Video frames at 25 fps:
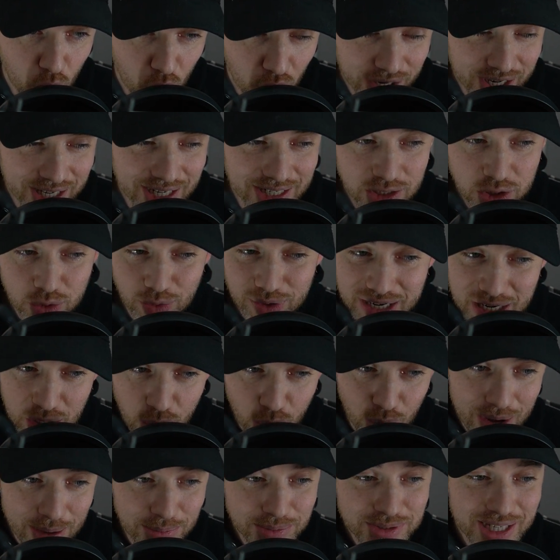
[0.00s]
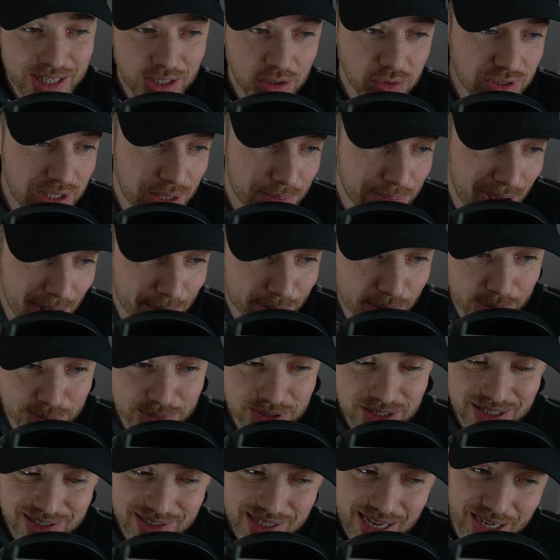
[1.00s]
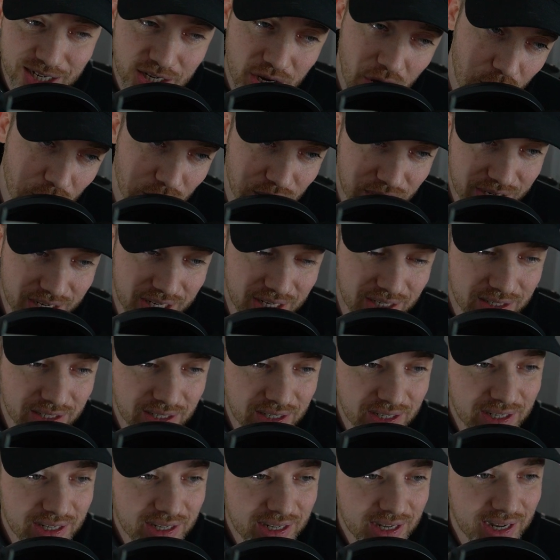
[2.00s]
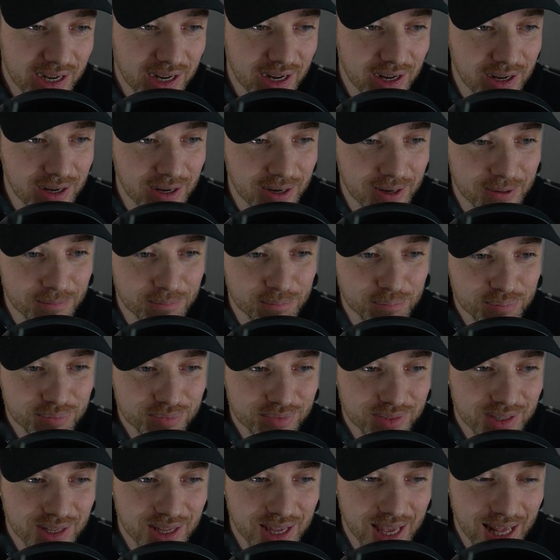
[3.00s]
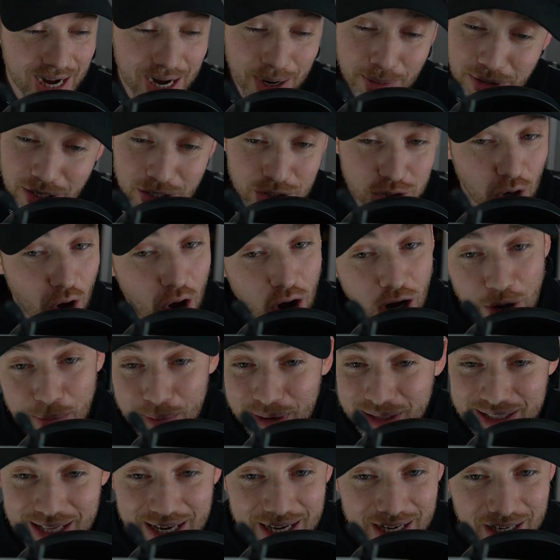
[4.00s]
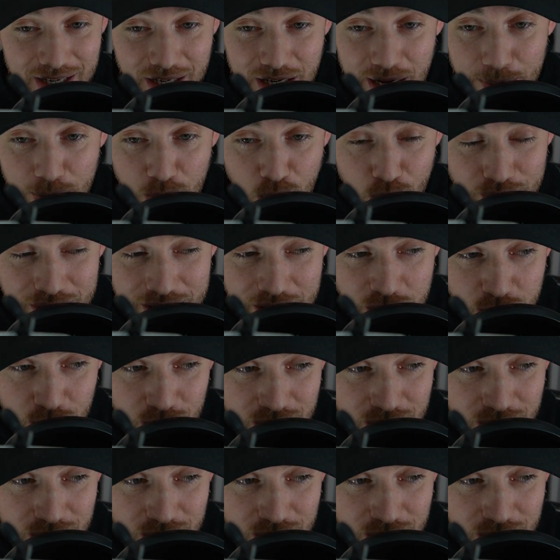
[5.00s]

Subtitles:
working it. So any website you see pop up, it's because I coded it. And I'm going to talk about that in a couple weeks